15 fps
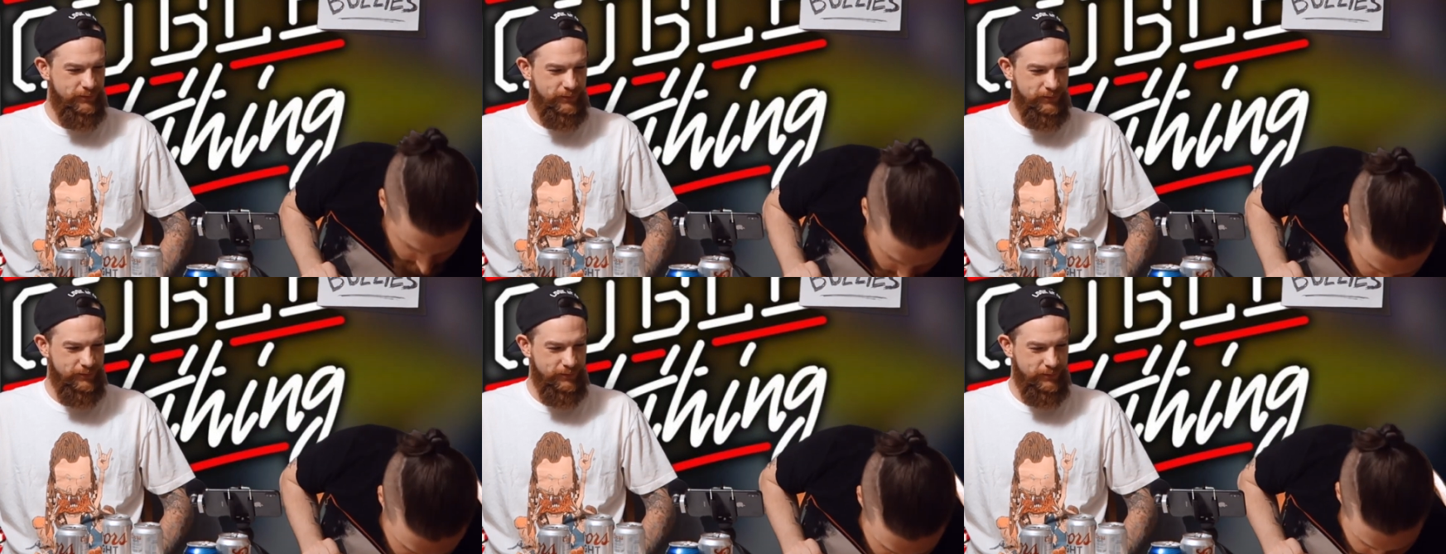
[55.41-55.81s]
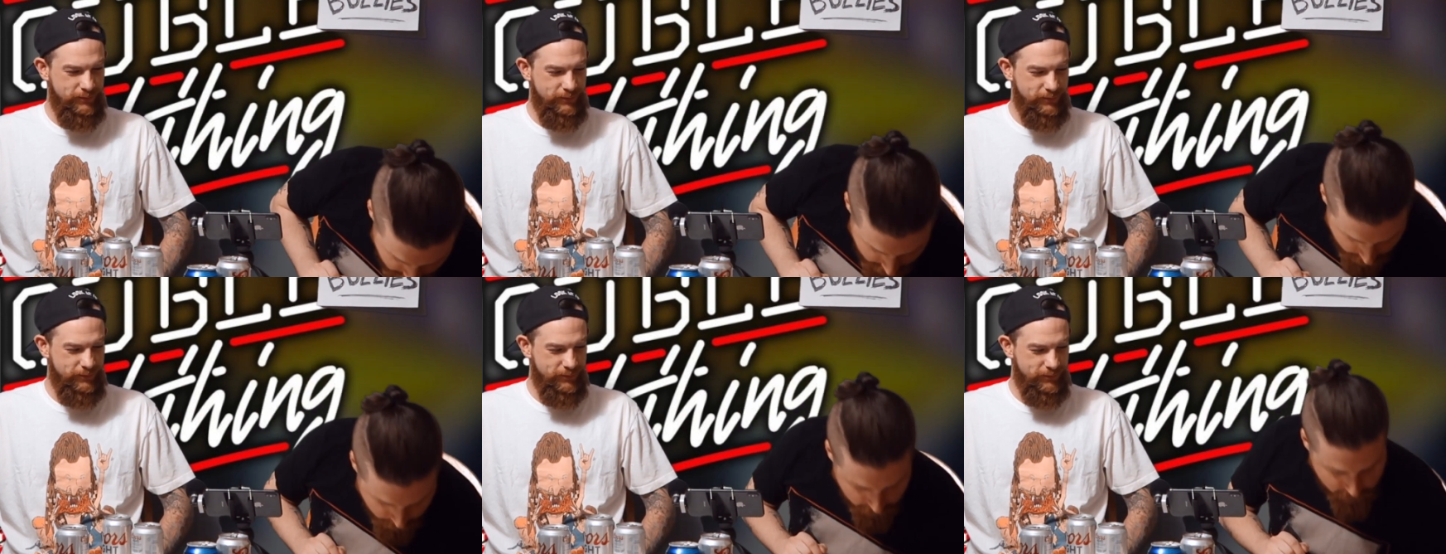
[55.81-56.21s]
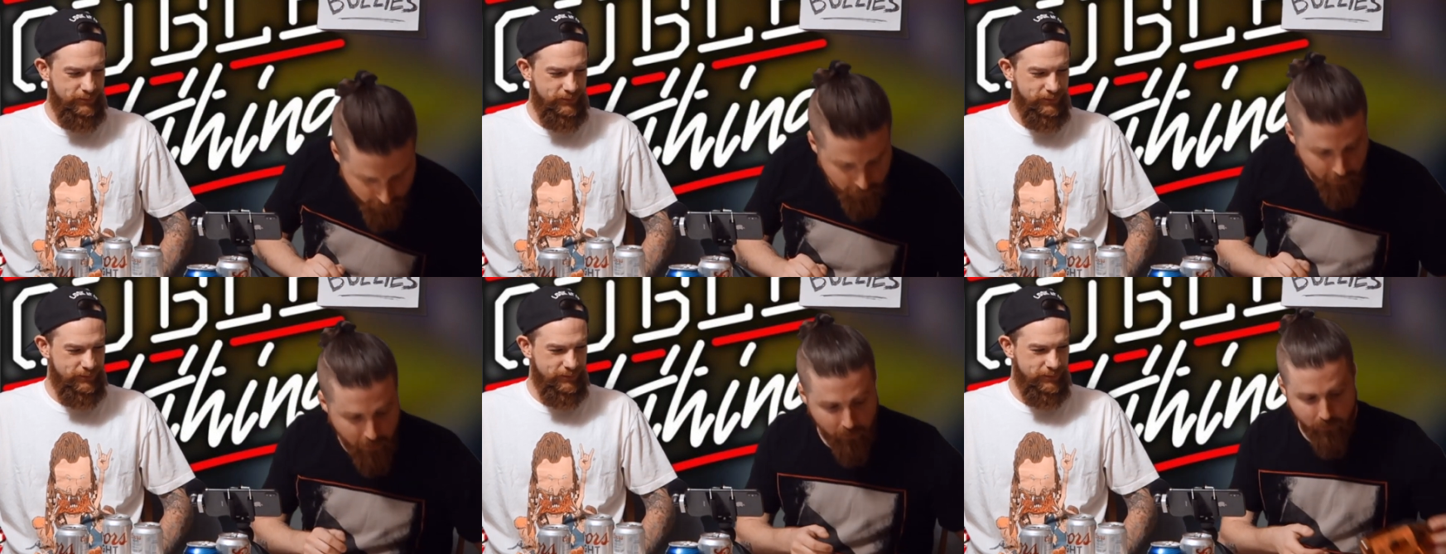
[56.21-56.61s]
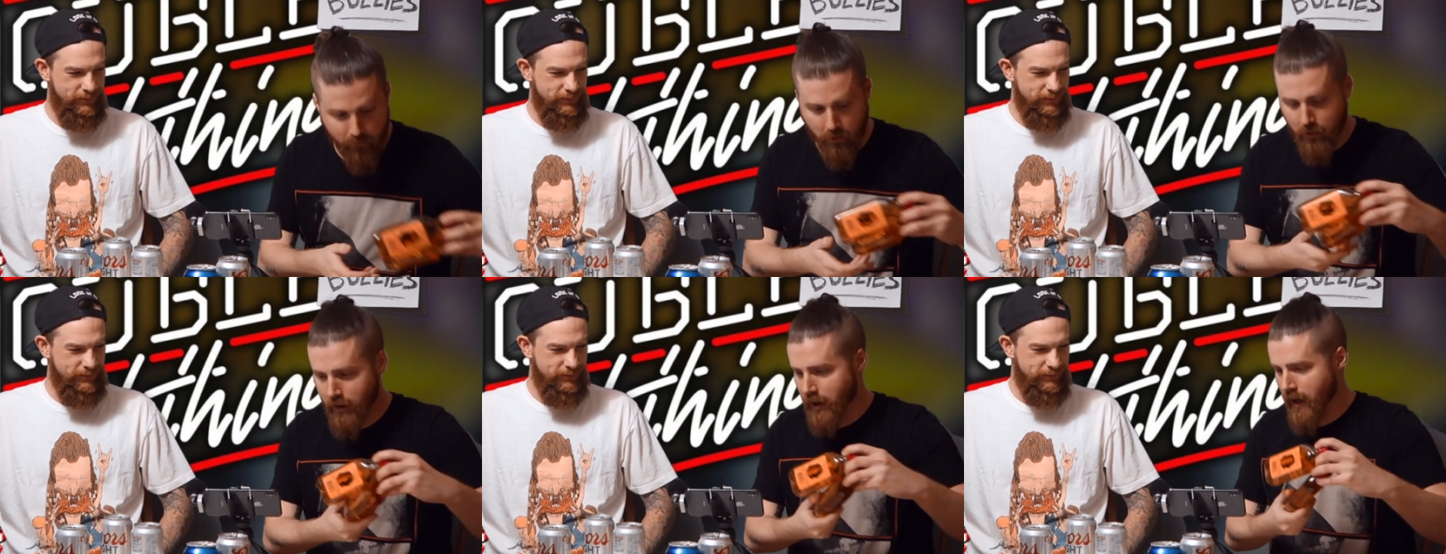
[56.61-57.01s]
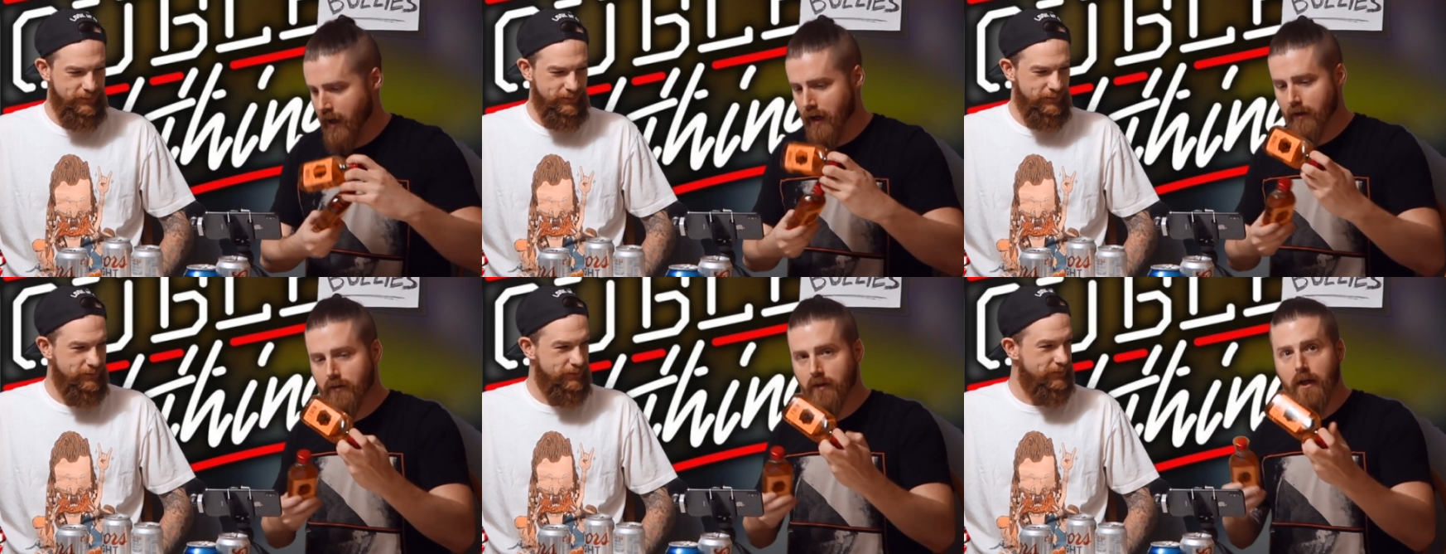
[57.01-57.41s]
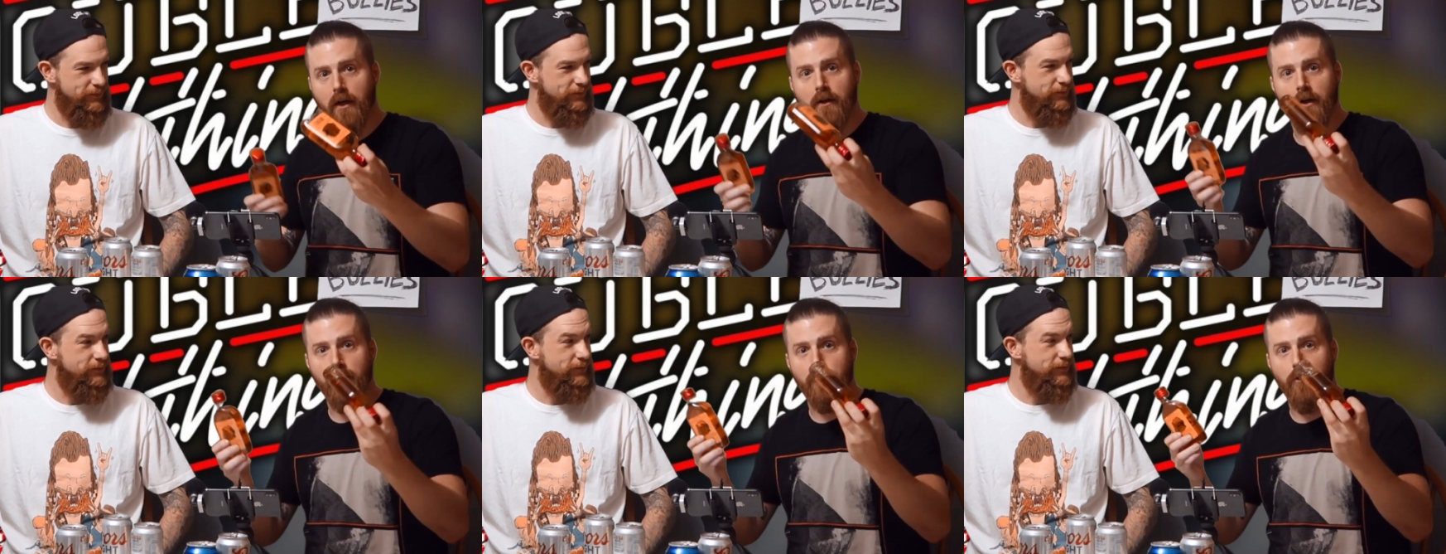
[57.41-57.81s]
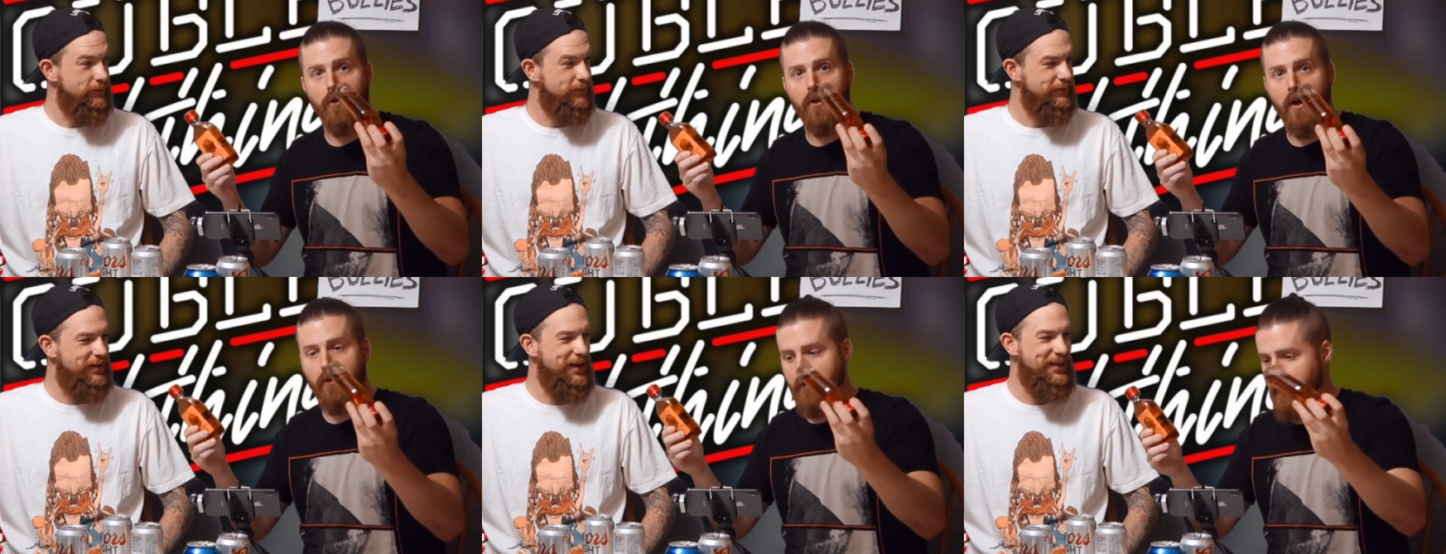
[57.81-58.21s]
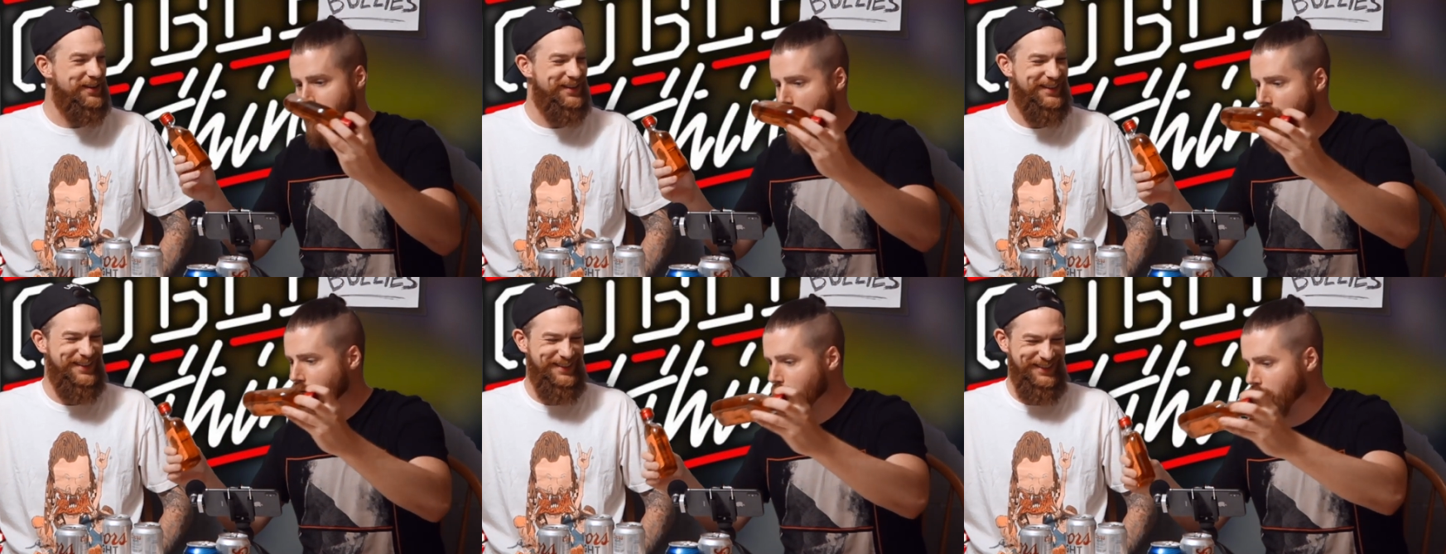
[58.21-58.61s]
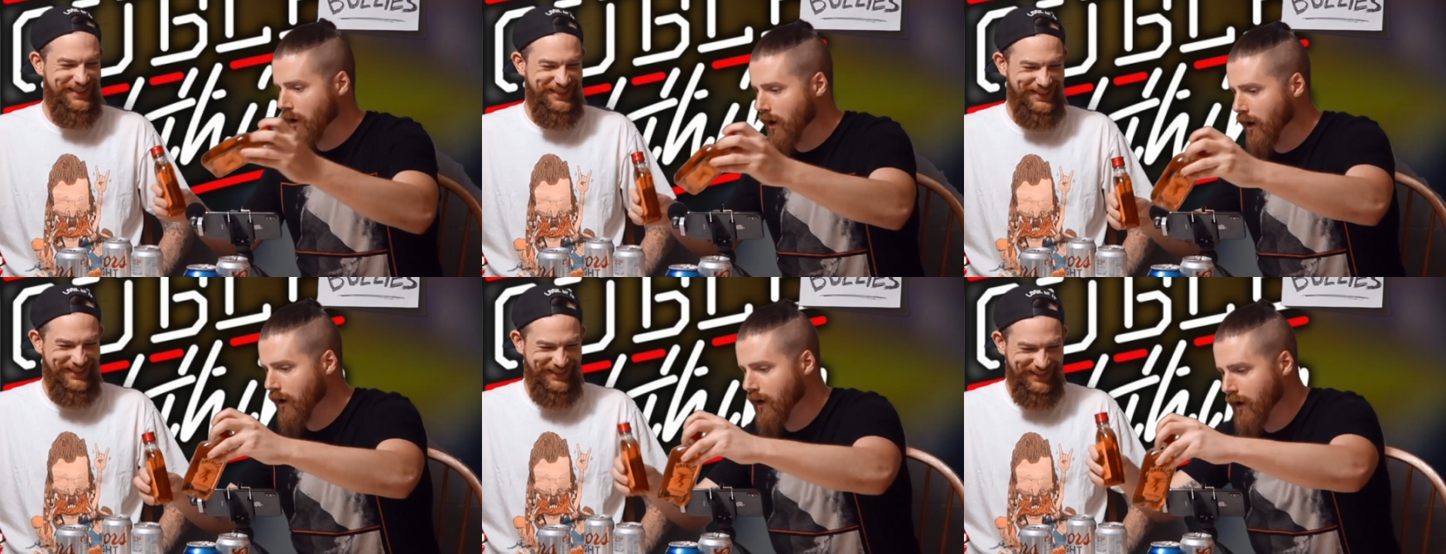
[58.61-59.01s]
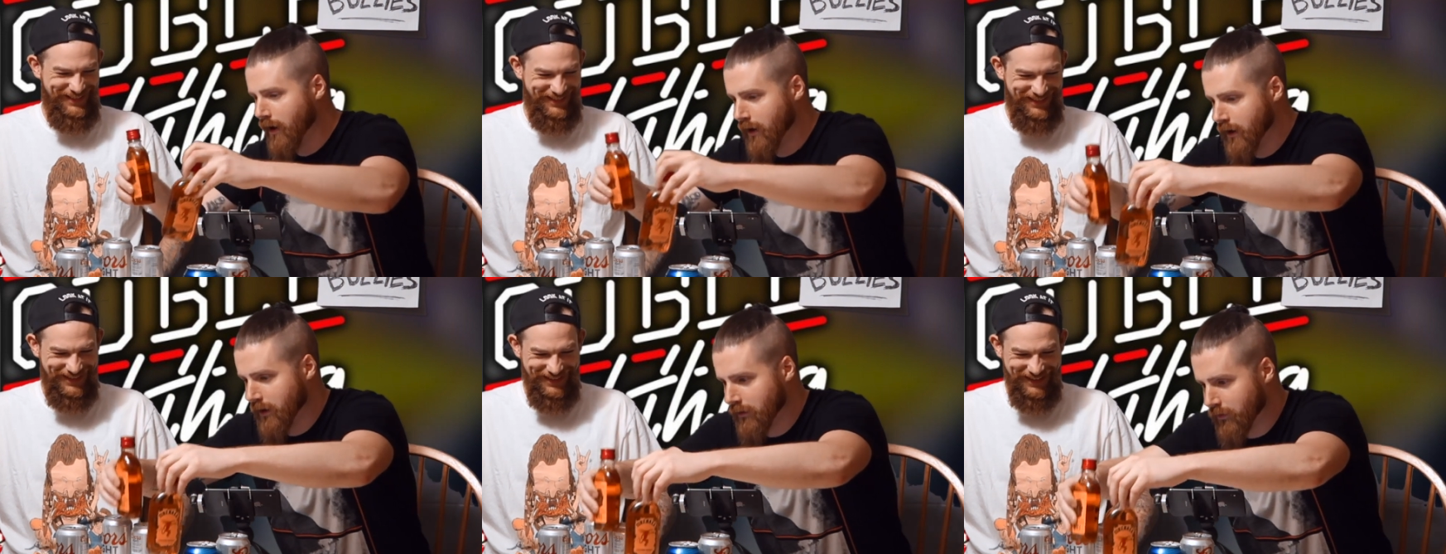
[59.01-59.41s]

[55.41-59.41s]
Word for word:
Speaker 1: so I went to the liquor store and I got a deal on two things of Fireball.